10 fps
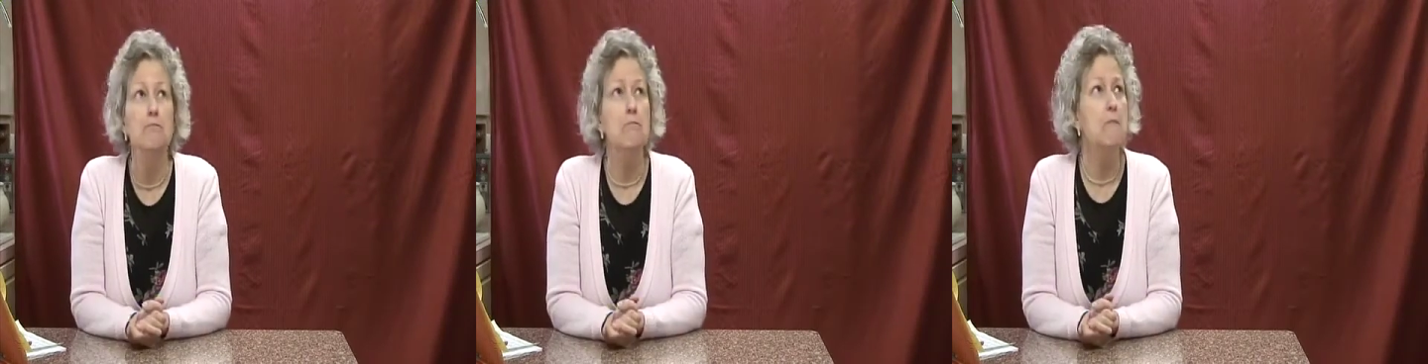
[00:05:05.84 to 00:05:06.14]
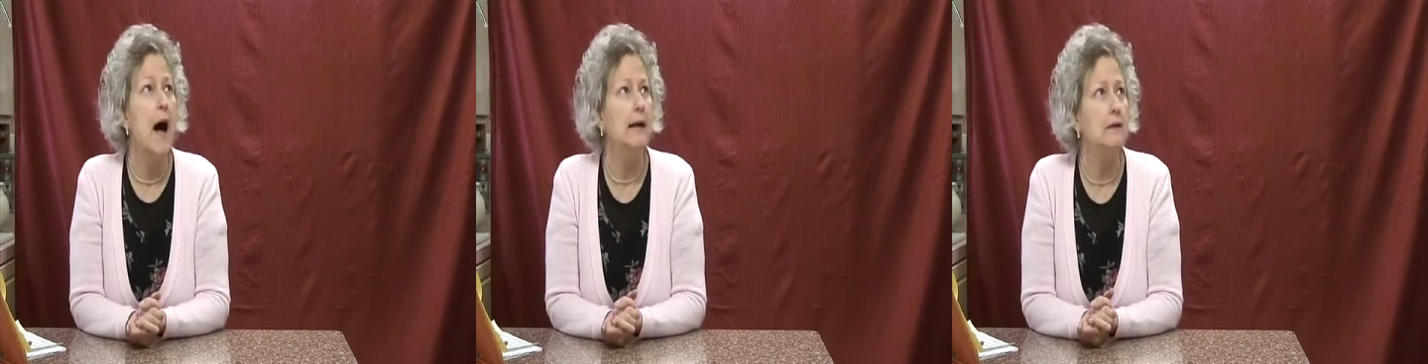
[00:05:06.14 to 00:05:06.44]

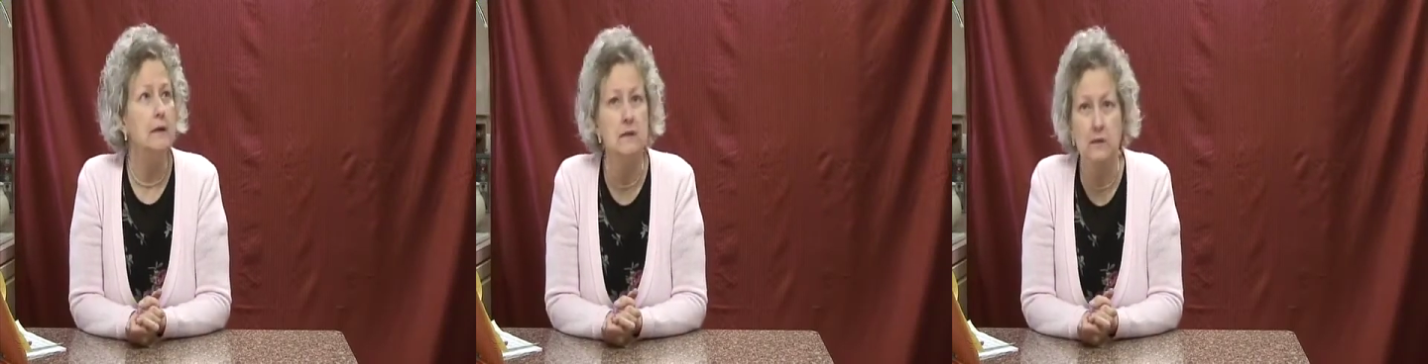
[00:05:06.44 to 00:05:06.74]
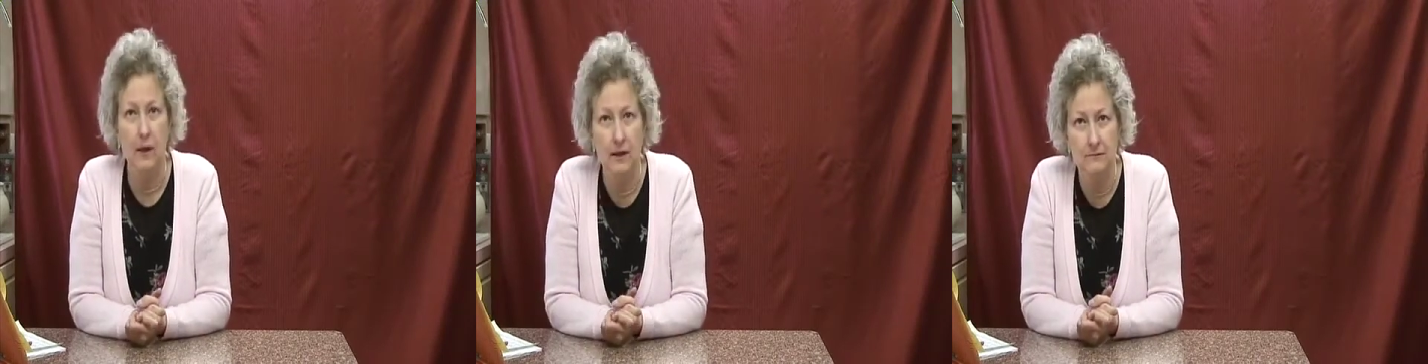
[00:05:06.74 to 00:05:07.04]

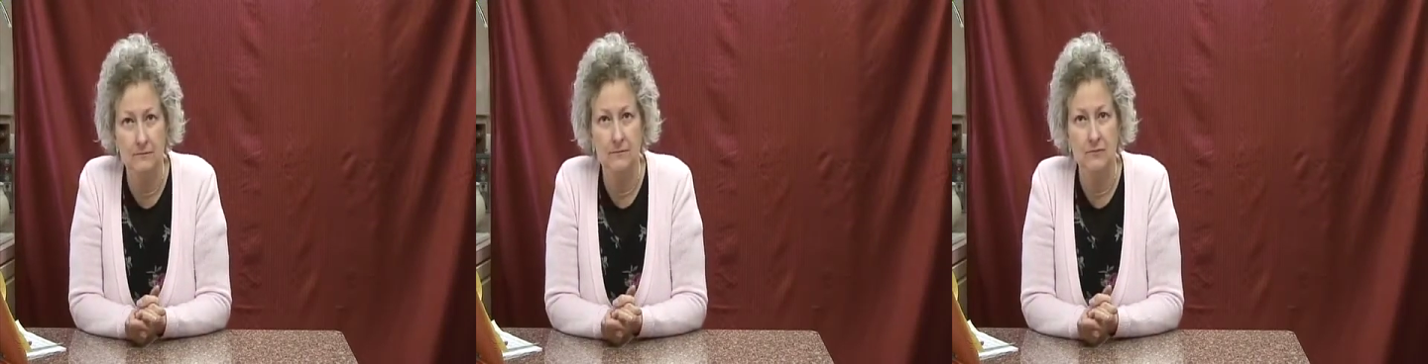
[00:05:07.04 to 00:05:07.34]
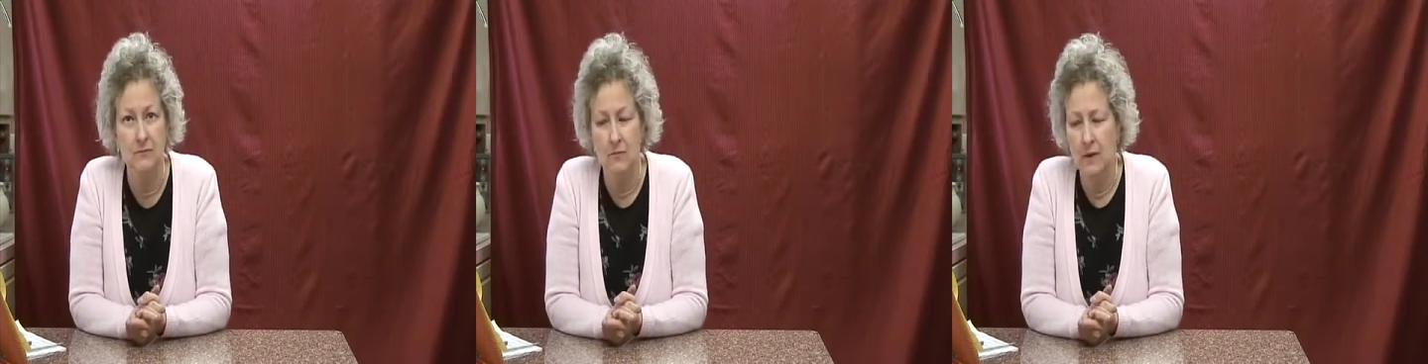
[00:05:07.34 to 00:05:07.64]
mindlessly.
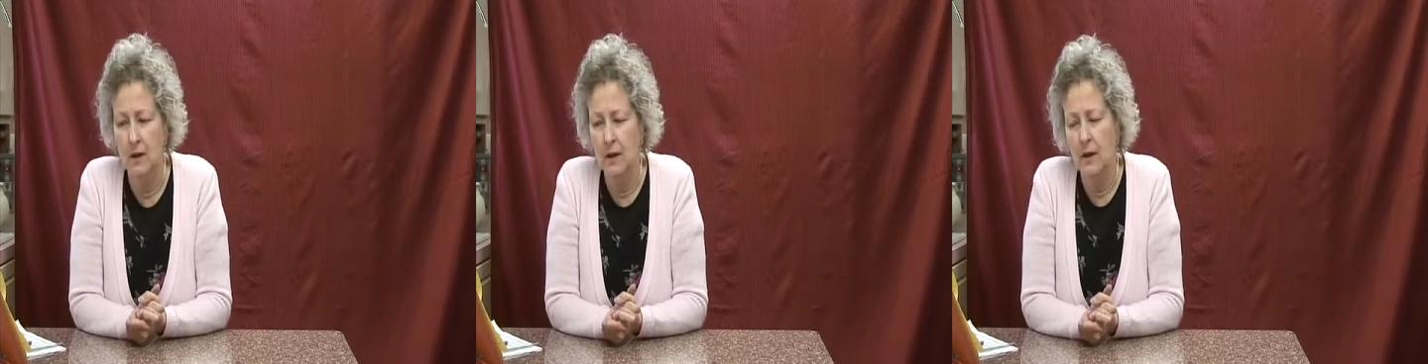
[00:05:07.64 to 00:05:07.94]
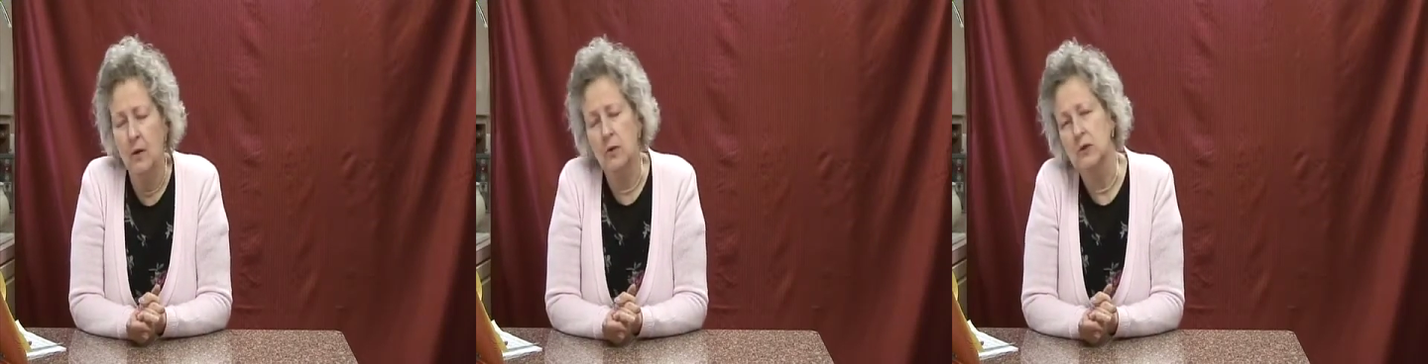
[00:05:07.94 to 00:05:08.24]

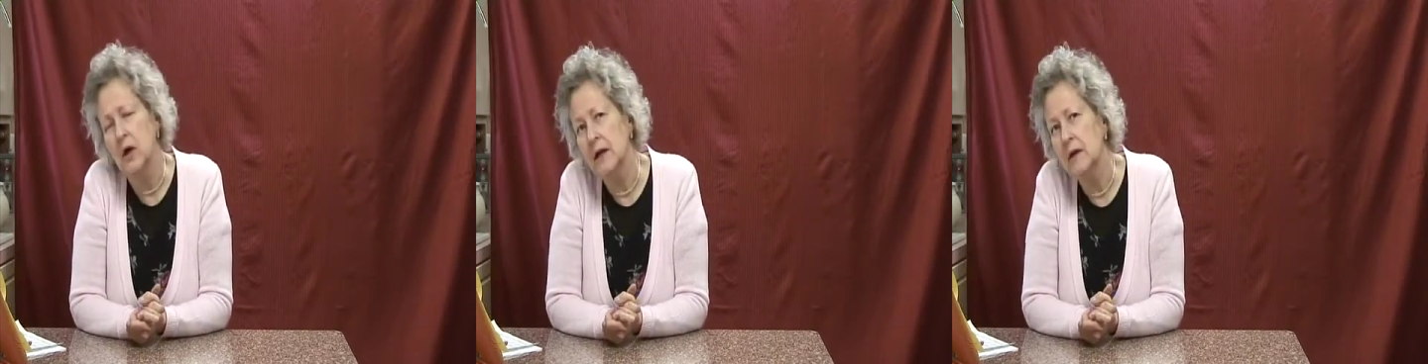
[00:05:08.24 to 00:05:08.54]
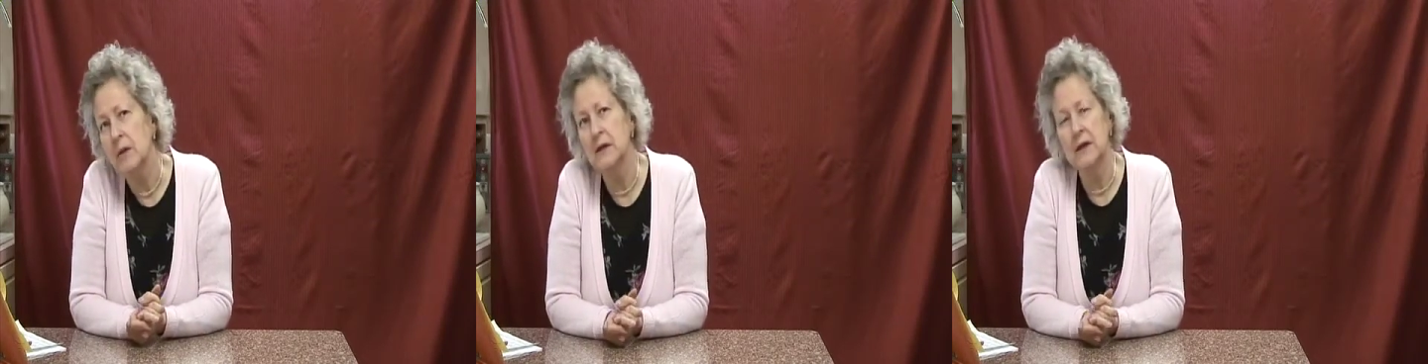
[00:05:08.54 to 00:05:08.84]
We're talking
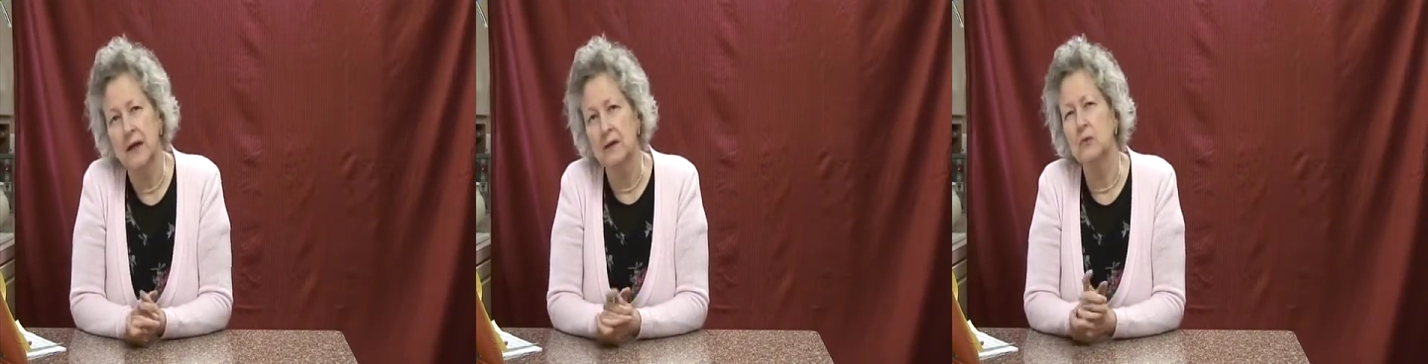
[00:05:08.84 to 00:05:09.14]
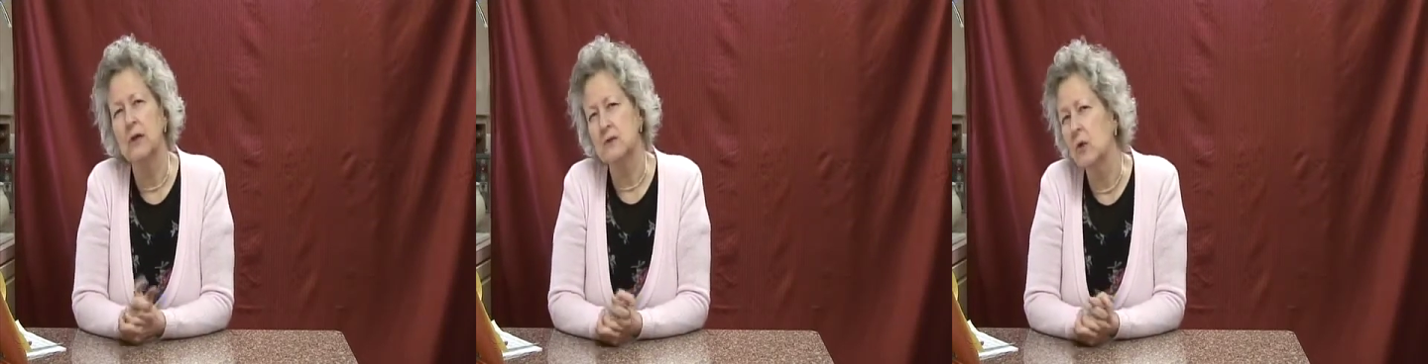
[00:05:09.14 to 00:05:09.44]
about a God
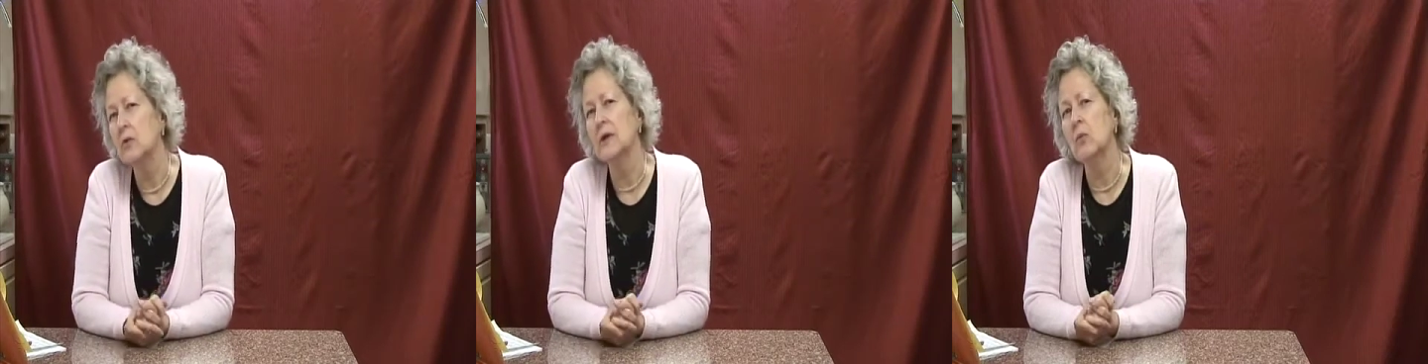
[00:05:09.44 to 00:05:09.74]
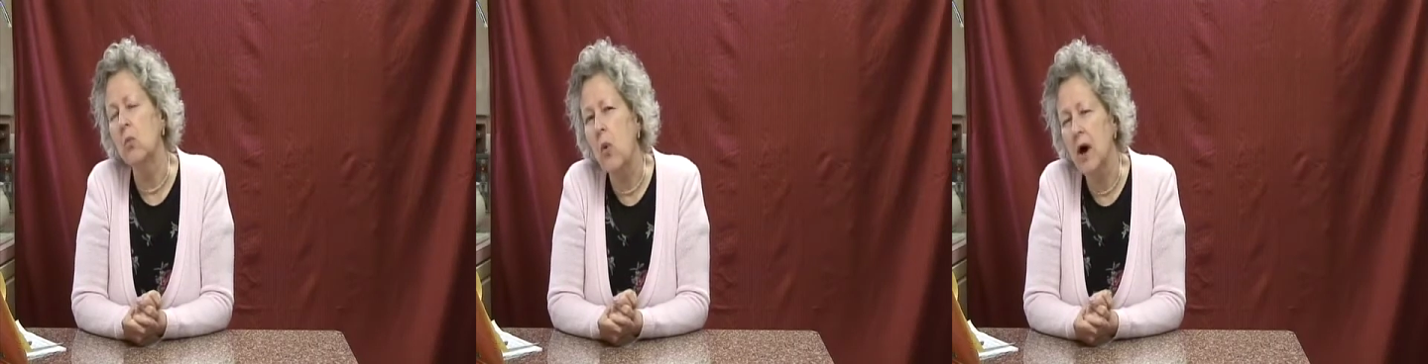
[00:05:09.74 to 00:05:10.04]
who has only
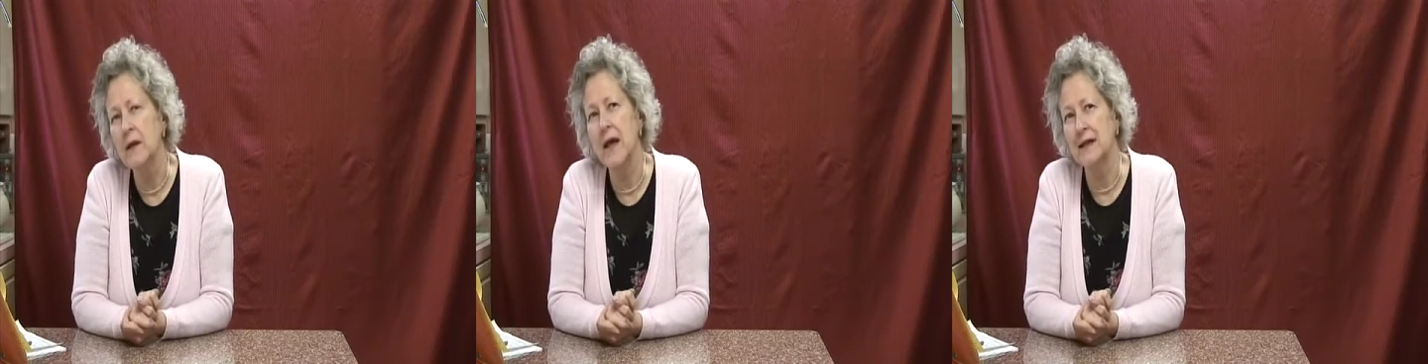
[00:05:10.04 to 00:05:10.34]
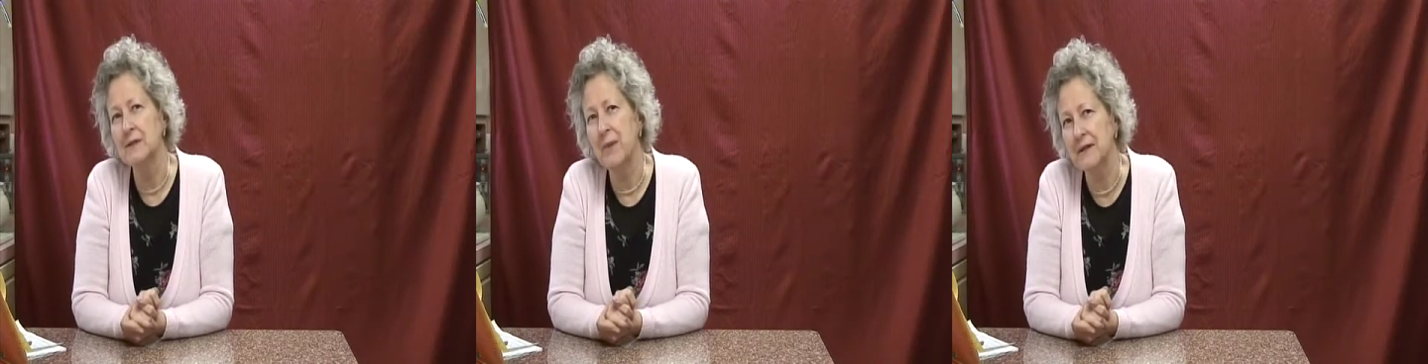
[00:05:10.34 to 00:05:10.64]
one
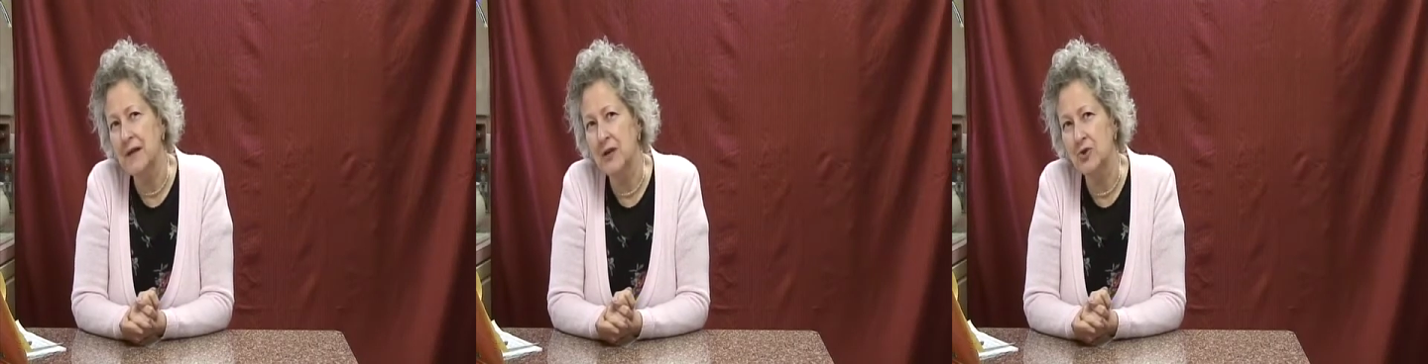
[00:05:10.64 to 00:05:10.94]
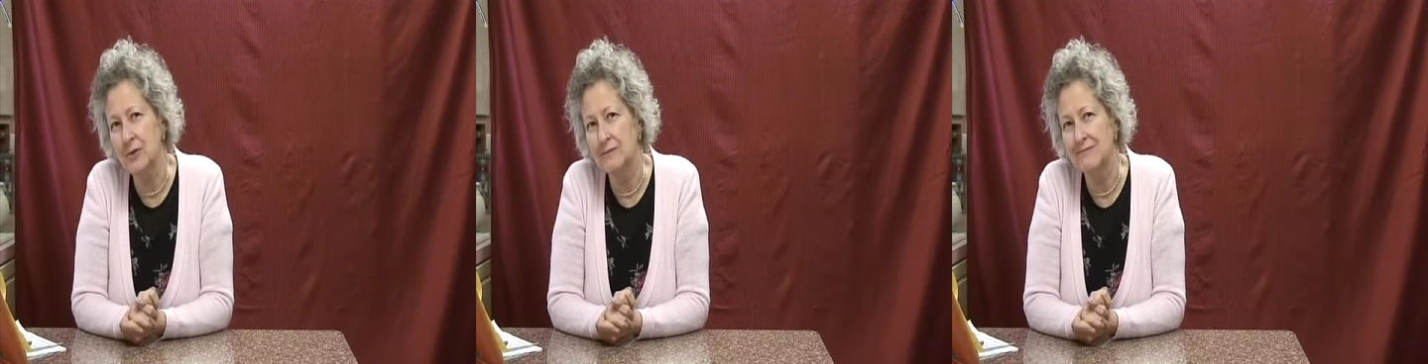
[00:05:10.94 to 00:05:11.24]
expectation,